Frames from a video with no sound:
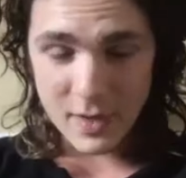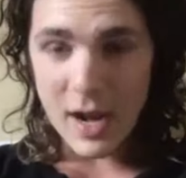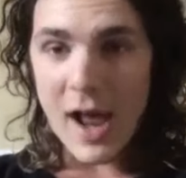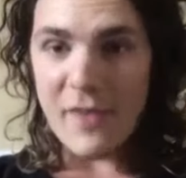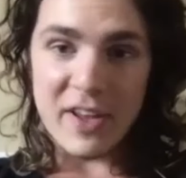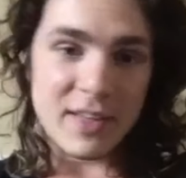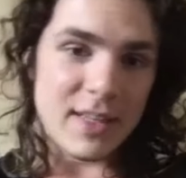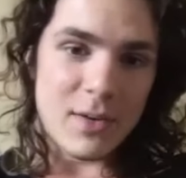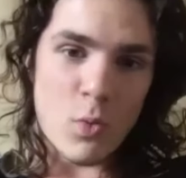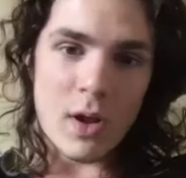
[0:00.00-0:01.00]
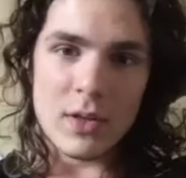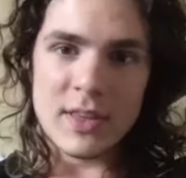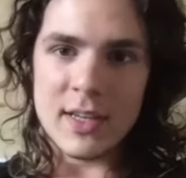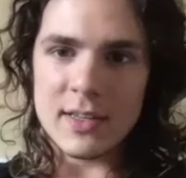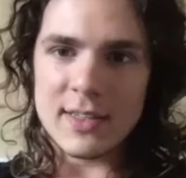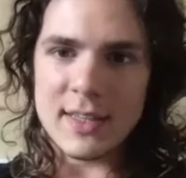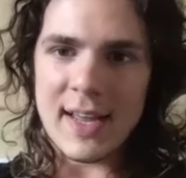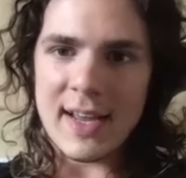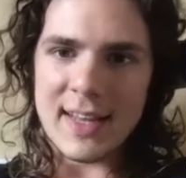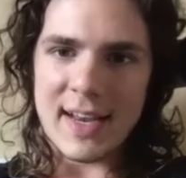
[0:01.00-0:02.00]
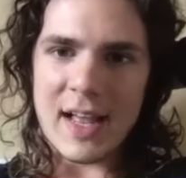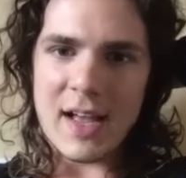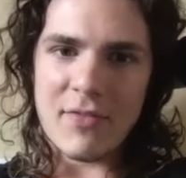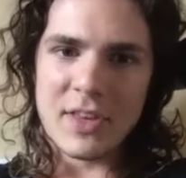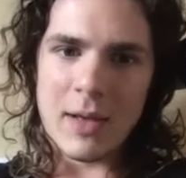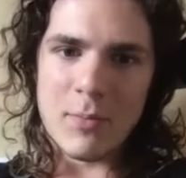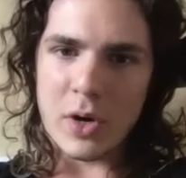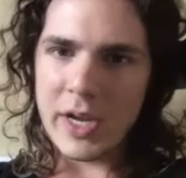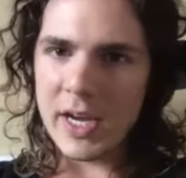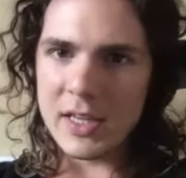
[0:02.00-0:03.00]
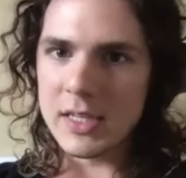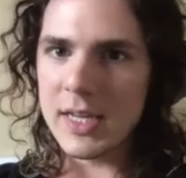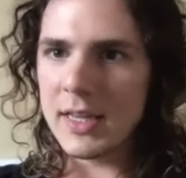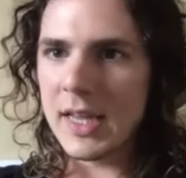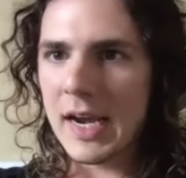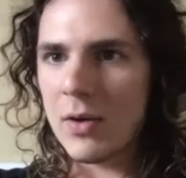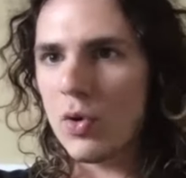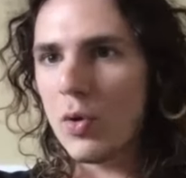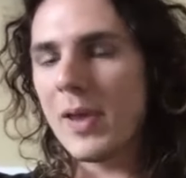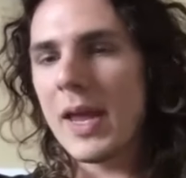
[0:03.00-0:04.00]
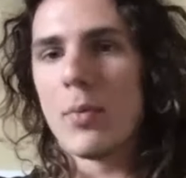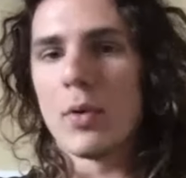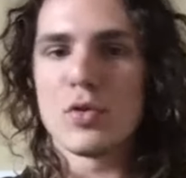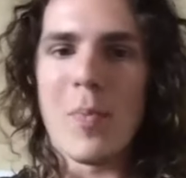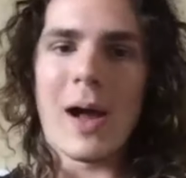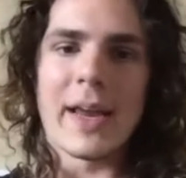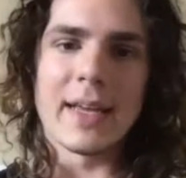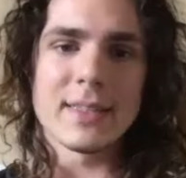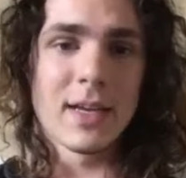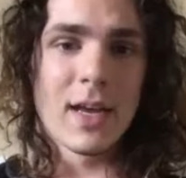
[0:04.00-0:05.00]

I think that the, the day that I have the Lamborghini, the day that I will be able to buy it,